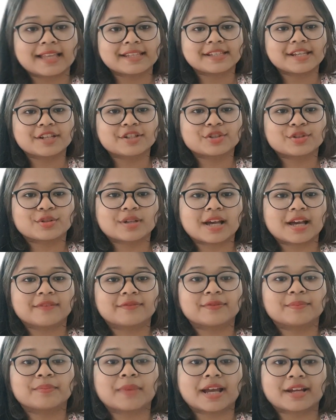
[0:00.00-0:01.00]
Candidates should
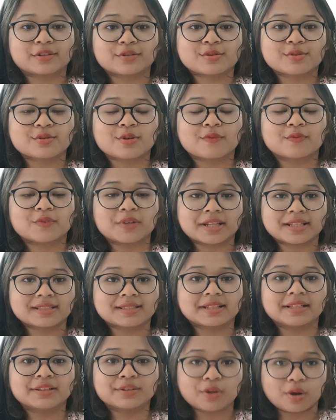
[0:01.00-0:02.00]
have Microsoft
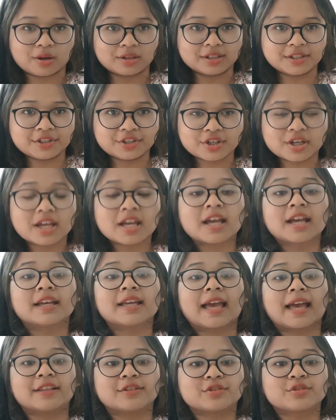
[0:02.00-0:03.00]
Excel knowledge
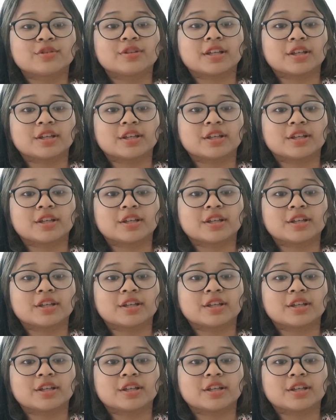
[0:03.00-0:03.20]
and